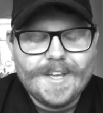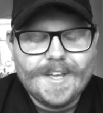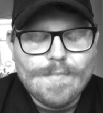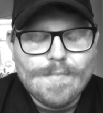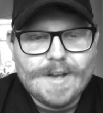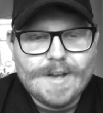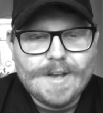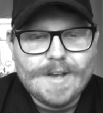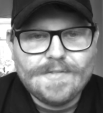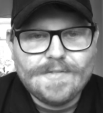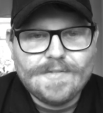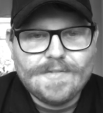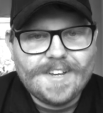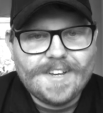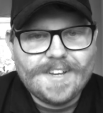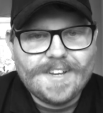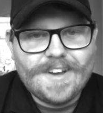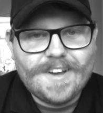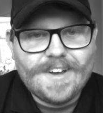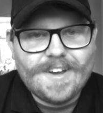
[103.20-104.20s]
massively
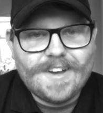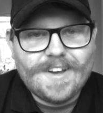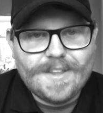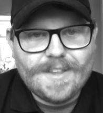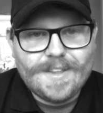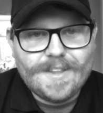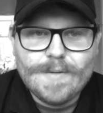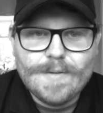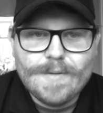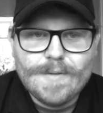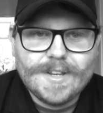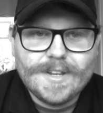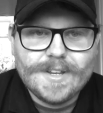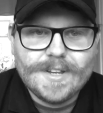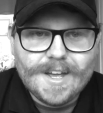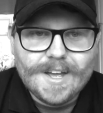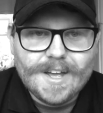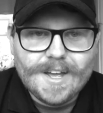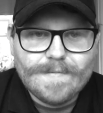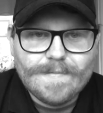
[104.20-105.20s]
excited at the moment.
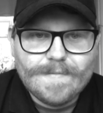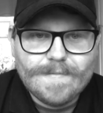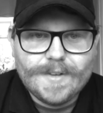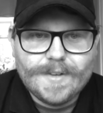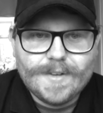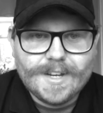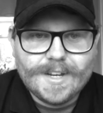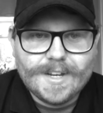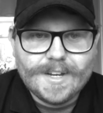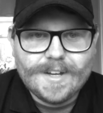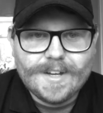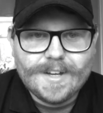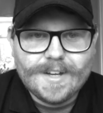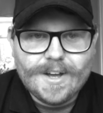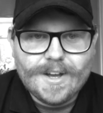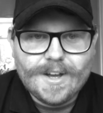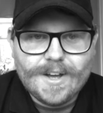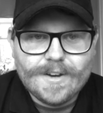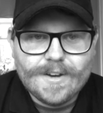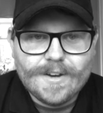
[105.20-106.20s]
I
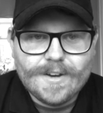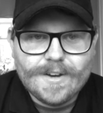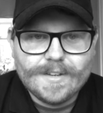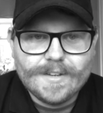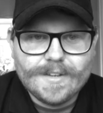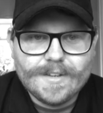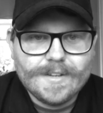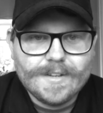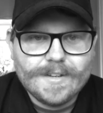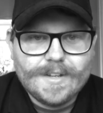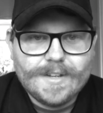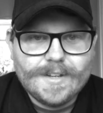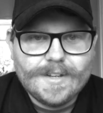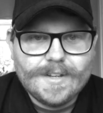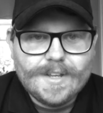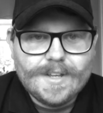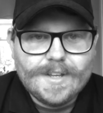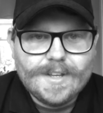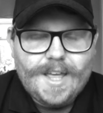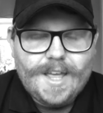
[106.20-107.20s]
can't
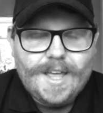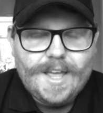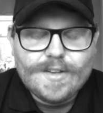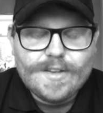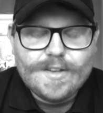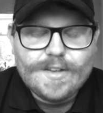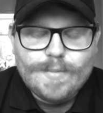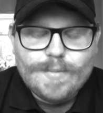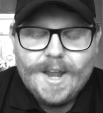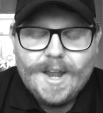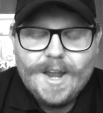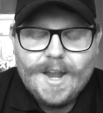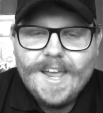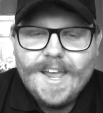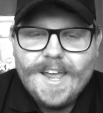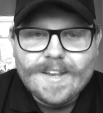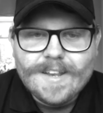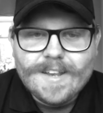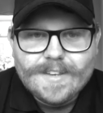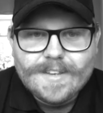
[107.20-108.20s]

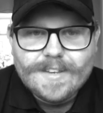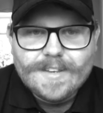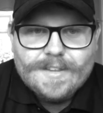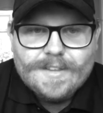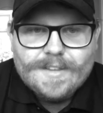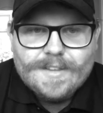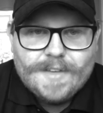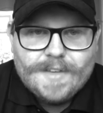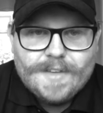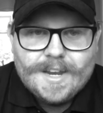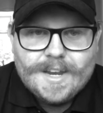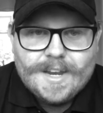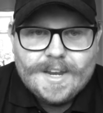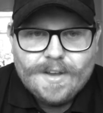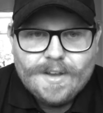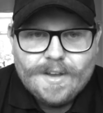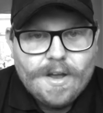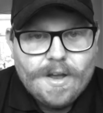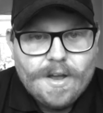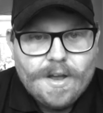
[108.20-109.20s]
explain the feelings
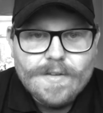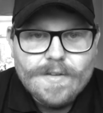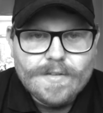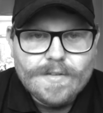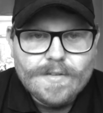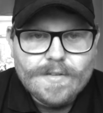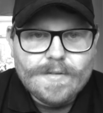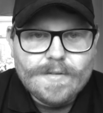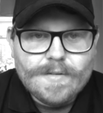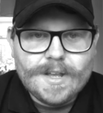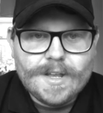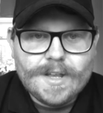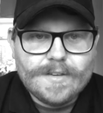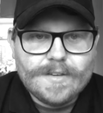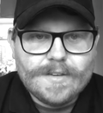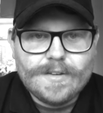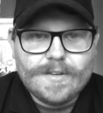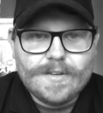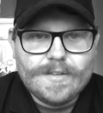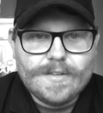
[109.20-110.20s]
I'm going through.
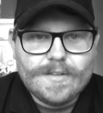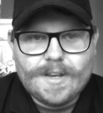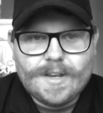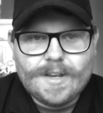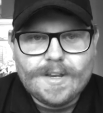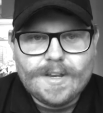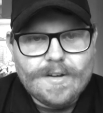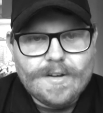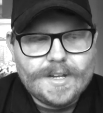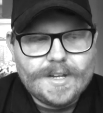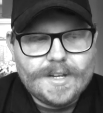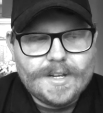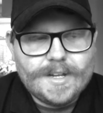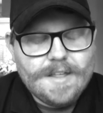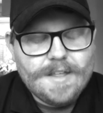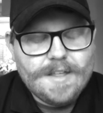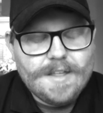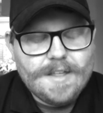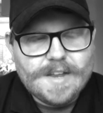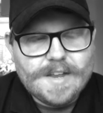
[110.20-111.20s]
It's not like
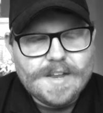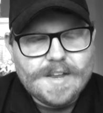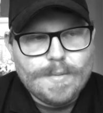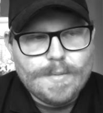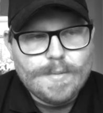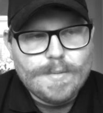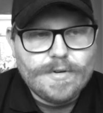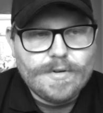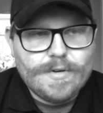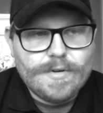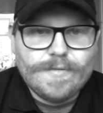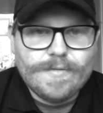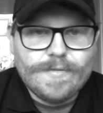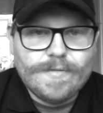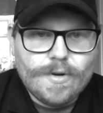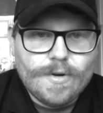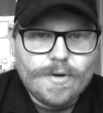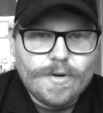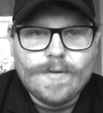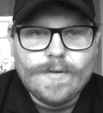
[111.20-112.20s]
anything I've been through
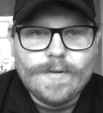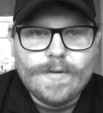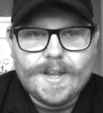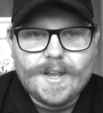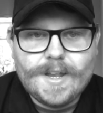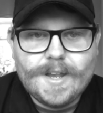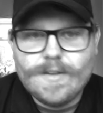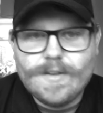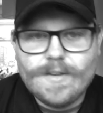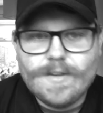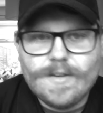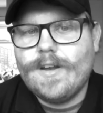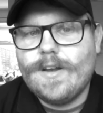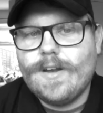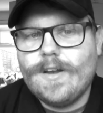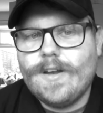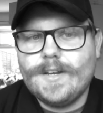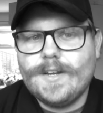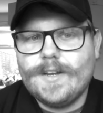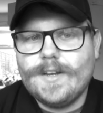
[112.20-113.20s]
before. It's not
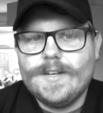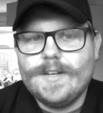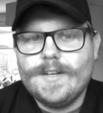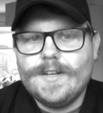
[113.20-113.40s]
like